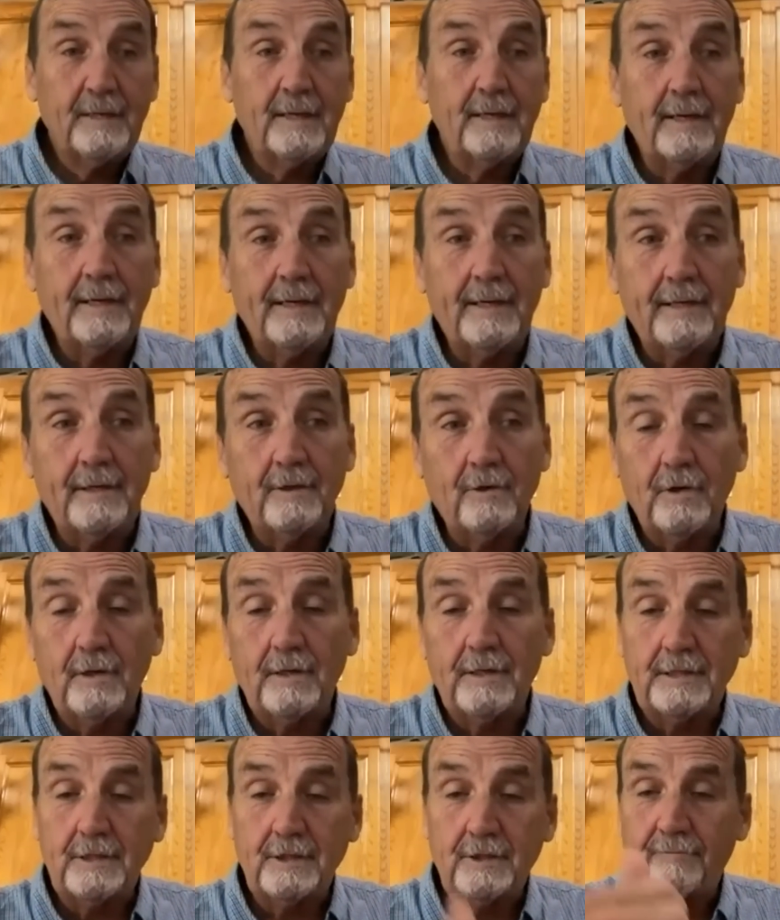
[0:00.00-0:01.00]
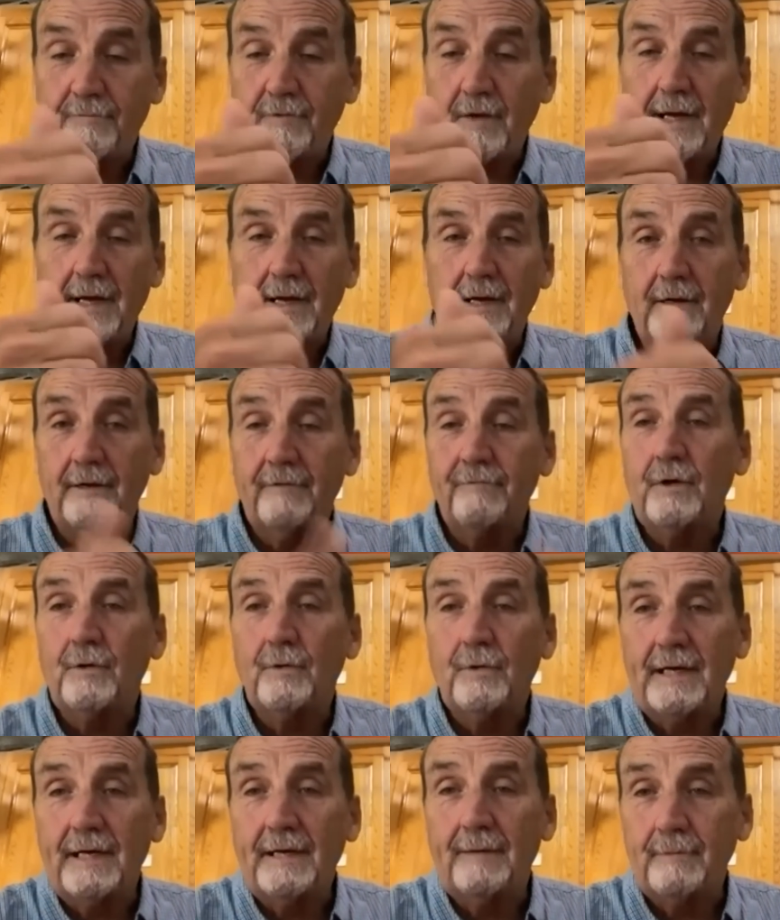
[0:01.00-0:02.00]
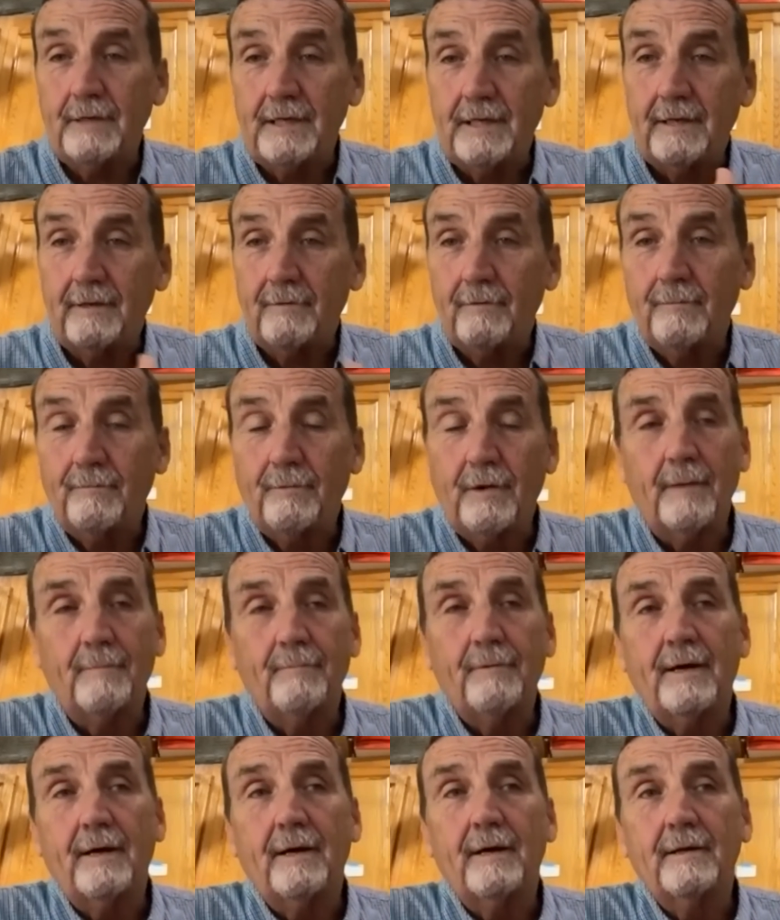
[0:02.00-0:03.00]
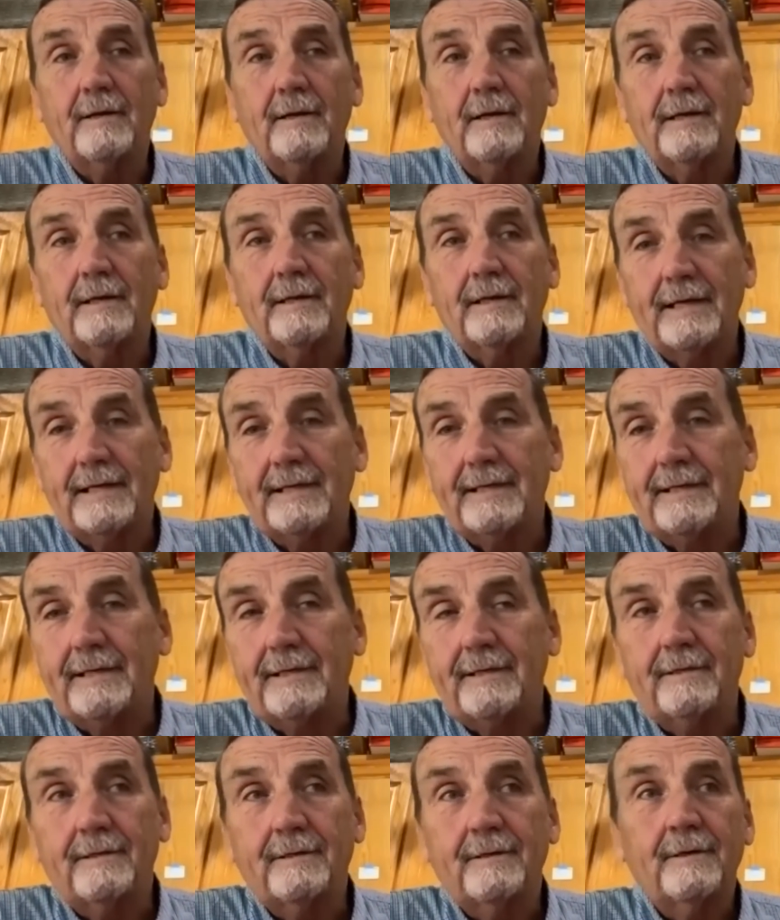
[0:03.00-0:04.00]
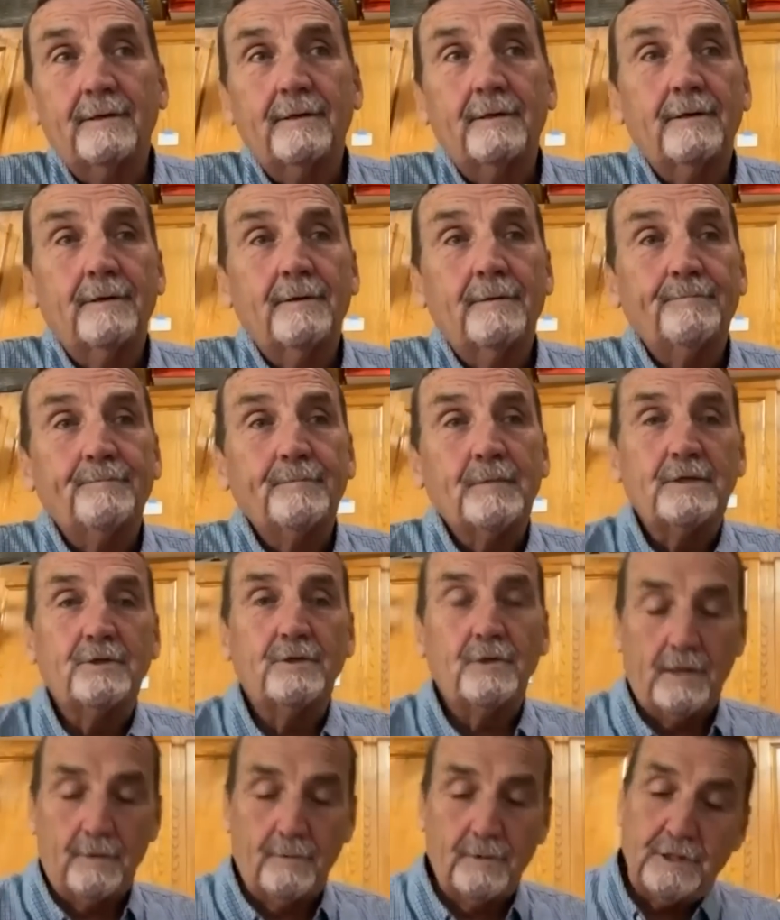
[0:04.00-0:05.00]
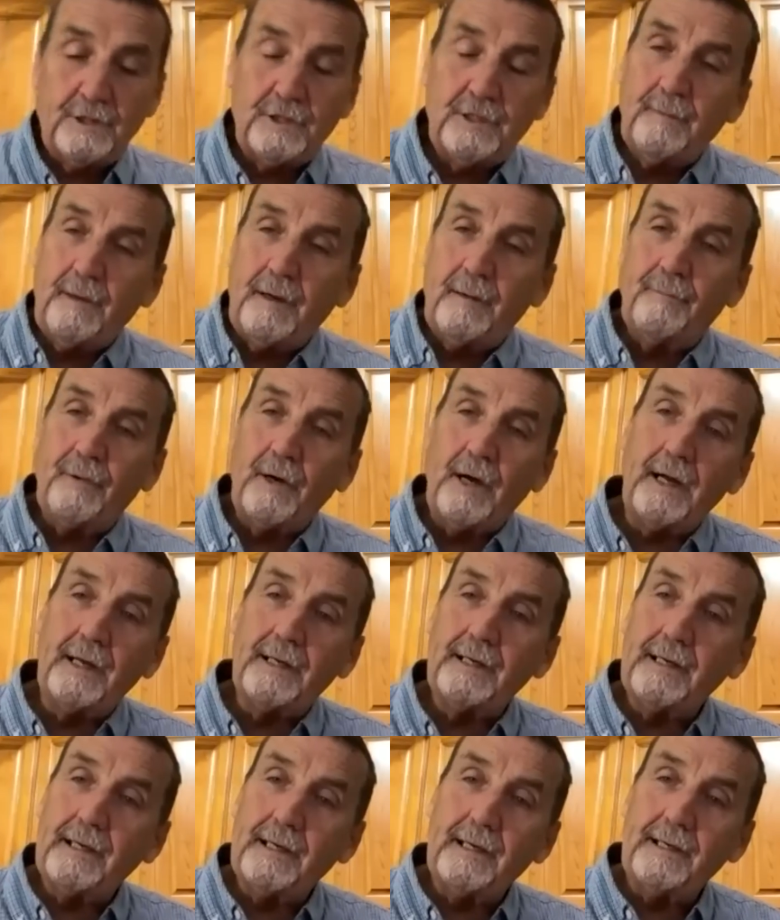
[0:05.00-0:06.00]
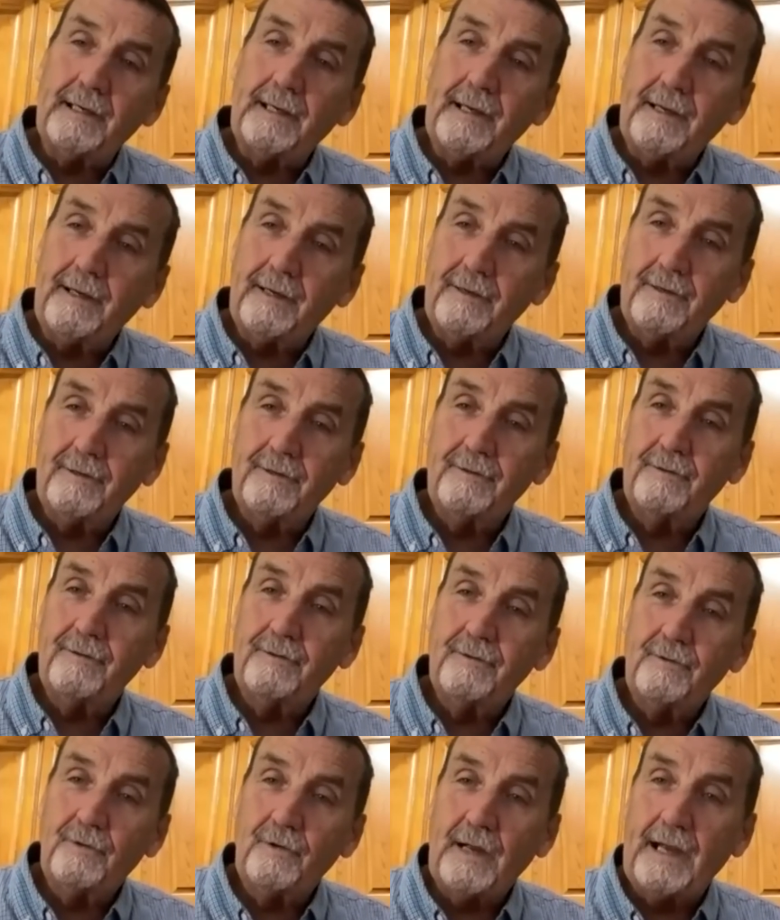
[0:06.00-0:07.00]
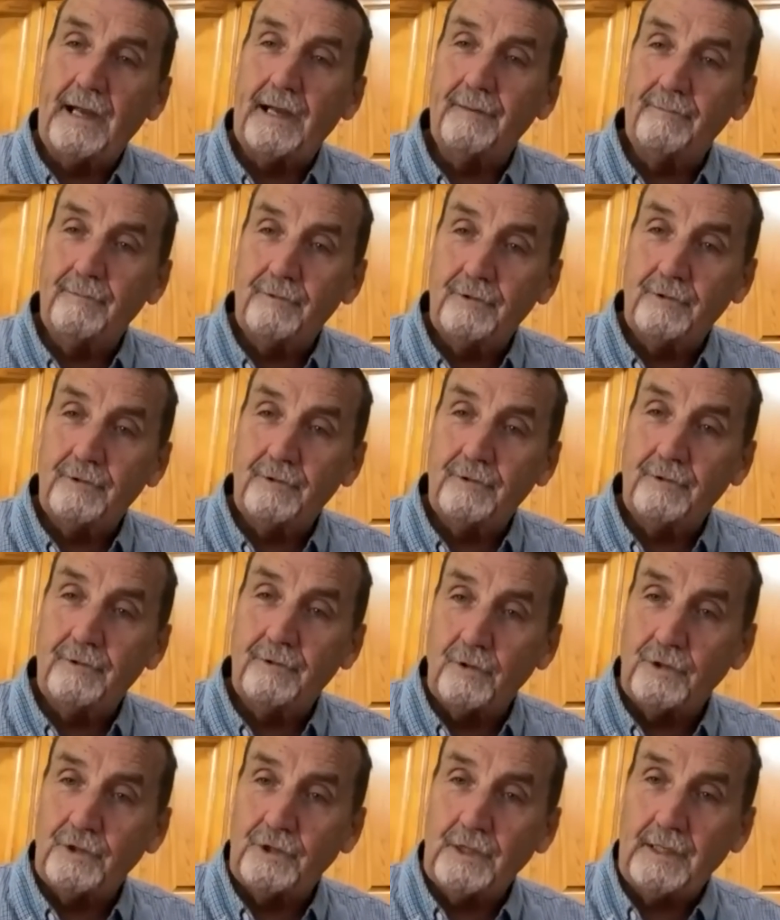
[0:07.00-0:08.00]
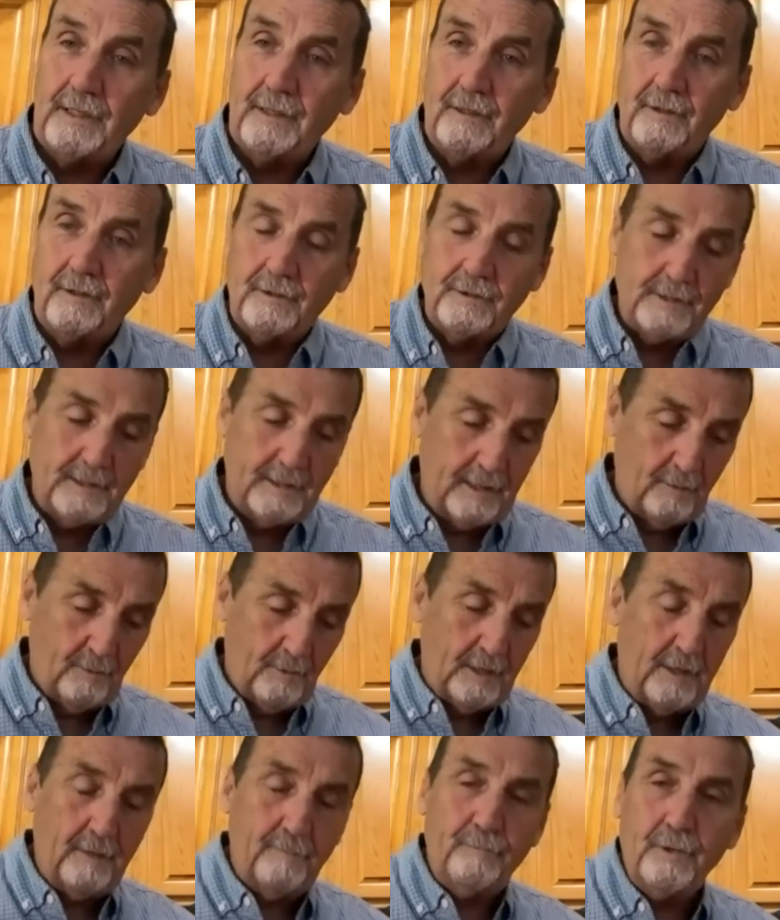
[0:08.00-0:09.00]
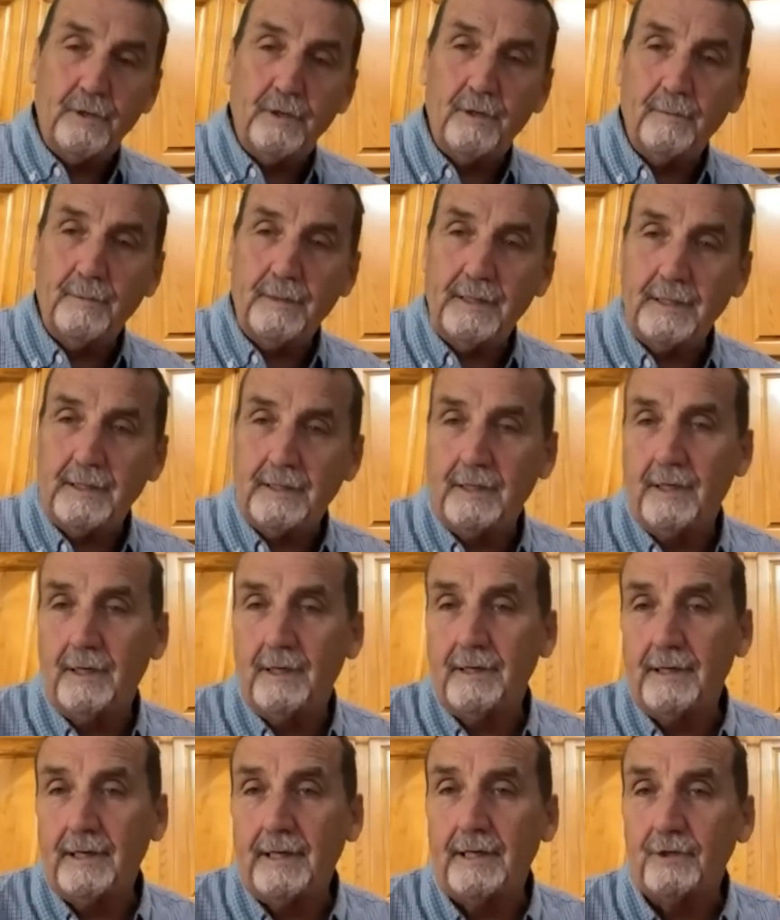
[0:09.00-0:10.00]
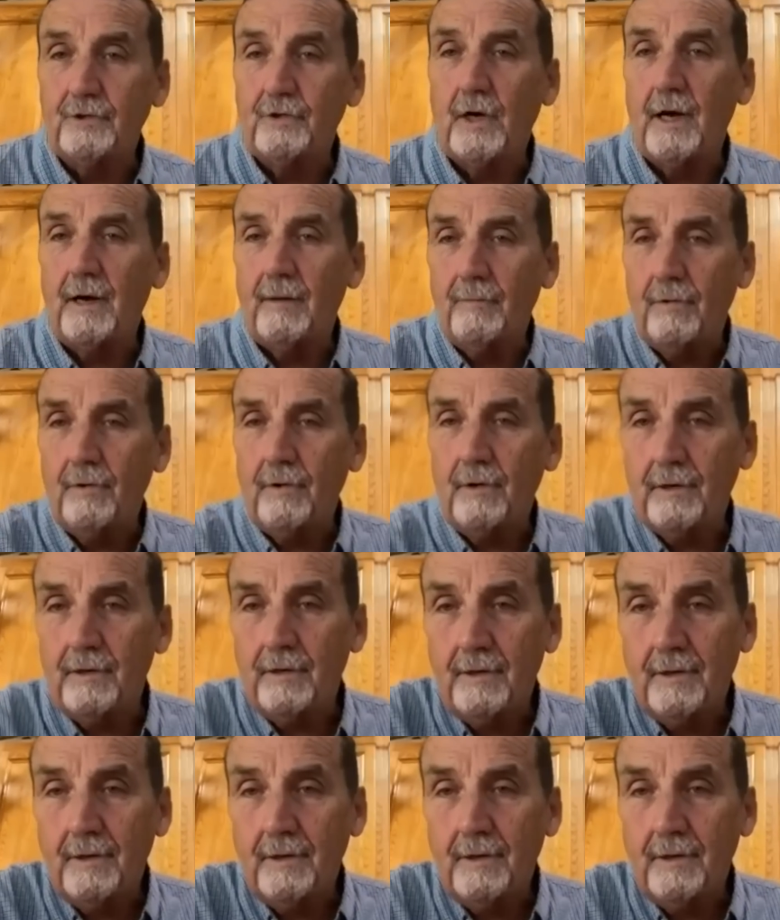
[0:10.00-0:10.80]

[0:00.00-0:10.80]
and or at least fly if they were empty, they would pop out, and they did. So I reached in my pocket and I grabbed two more shells, and I went putting them in the gun, and I dropped one.